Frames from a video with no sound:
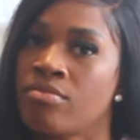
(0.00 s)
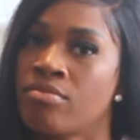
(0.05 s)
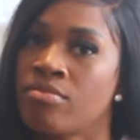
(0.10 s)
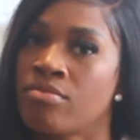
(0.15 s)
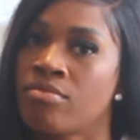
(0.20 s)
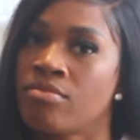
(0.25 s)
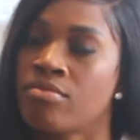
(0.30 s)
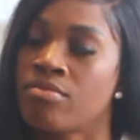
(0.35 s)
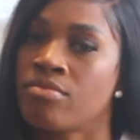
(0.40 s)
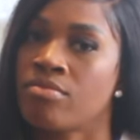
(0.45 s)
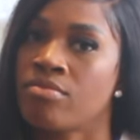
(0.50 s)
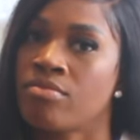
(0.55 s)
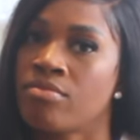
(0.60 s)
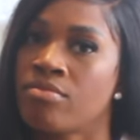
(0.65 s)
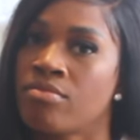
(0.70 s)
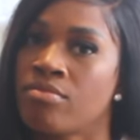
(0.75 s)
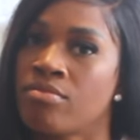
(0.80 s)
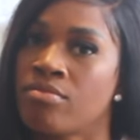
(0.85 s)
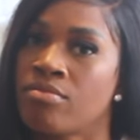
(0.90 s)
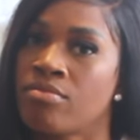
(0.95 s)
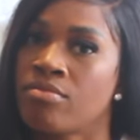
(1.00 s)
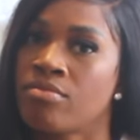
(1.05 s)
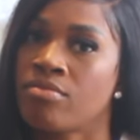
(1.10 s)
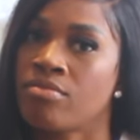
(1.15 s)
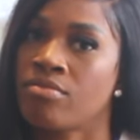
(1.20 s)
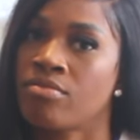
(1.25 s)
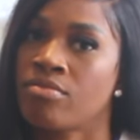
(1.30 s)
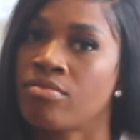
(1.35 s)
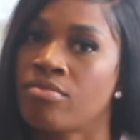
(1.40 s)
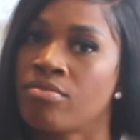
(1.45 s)

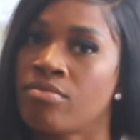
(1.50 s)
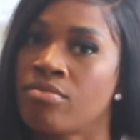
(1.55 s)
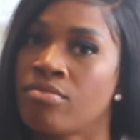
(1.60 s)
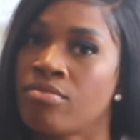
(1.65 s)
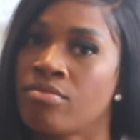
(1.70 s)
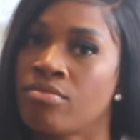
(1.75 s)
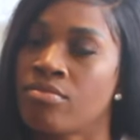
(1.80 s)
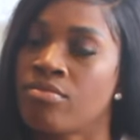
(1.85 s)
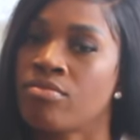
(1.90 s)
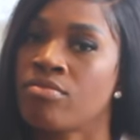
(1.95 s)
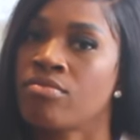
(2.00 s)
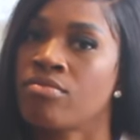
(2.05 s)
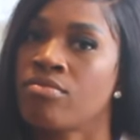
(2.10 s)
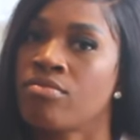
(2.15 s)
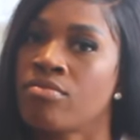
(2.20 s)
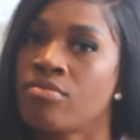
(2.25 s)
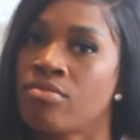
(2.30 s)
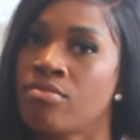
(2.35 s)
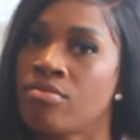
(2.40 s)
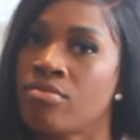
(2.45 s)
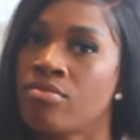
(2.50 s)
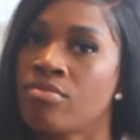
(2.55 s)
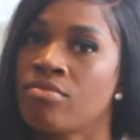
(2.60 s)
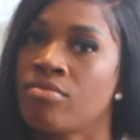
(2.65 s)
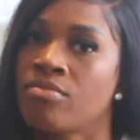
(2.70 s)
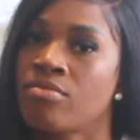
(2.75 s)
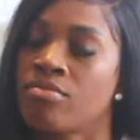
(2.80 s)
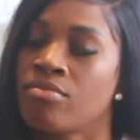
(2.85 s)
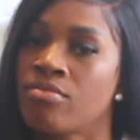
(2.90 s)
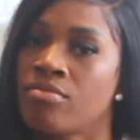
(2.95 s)

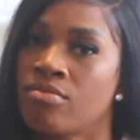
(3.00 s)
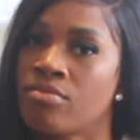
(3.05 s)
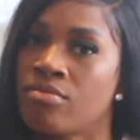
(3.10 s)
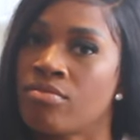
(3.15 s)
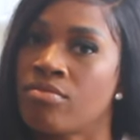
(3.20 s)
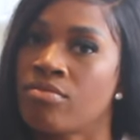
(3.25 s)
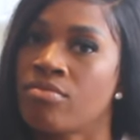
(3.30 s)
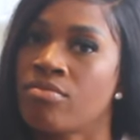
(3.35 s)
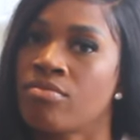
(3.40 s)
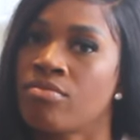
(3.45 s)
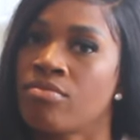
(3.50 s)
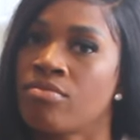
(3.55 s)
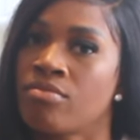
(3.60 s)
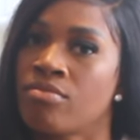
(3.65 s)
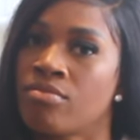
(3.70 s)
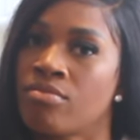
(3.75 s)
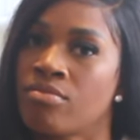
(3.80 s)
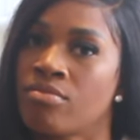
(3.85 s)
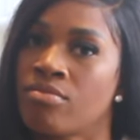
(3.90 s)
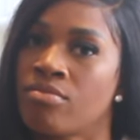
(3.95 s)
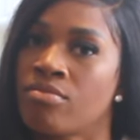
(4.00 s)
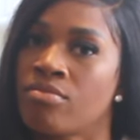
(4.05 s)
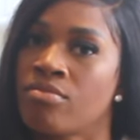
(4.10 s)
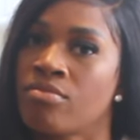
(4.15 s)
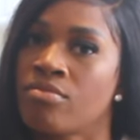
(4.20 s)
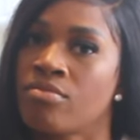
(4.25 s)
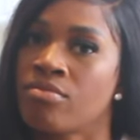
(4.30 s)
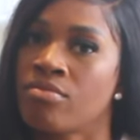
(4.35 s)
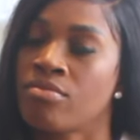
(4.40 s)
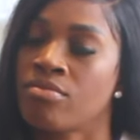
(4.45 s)

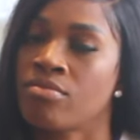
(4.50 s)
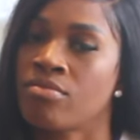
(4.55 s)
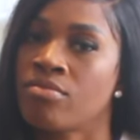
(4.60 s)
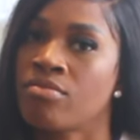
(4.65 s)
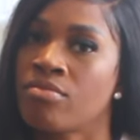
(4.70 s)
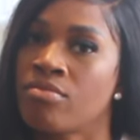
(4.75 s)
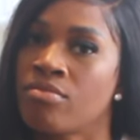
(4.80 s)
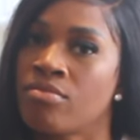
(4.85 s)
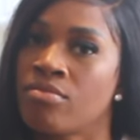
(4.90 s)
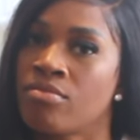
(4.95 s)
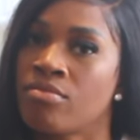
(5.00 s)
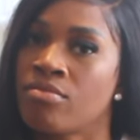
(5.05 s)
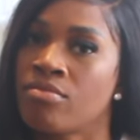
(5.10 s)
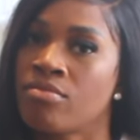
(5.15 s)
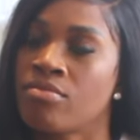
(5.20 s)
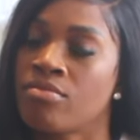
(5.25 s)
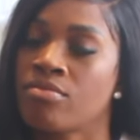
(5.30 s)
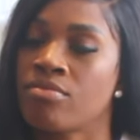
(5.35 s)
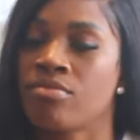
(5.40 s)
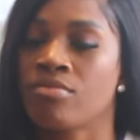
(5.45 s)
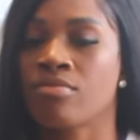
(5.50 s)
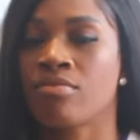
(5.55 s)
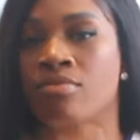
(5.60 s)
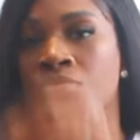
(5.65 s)
No words are spoken by the person on screen.